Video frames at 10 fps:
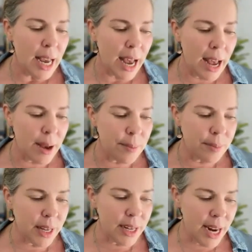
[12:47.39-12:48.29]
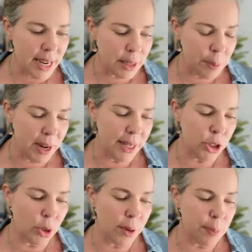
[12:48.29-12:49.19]
The next place
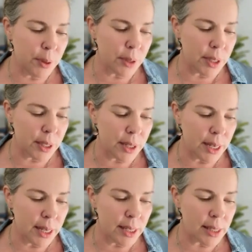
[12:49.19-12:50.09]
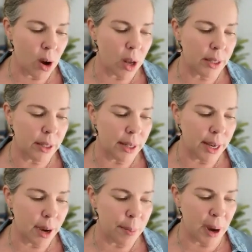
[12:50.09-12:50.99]
you can put it is on
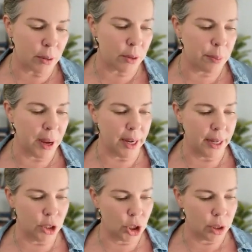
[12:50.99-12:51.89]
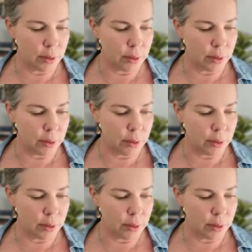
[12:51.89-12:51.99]
the About page.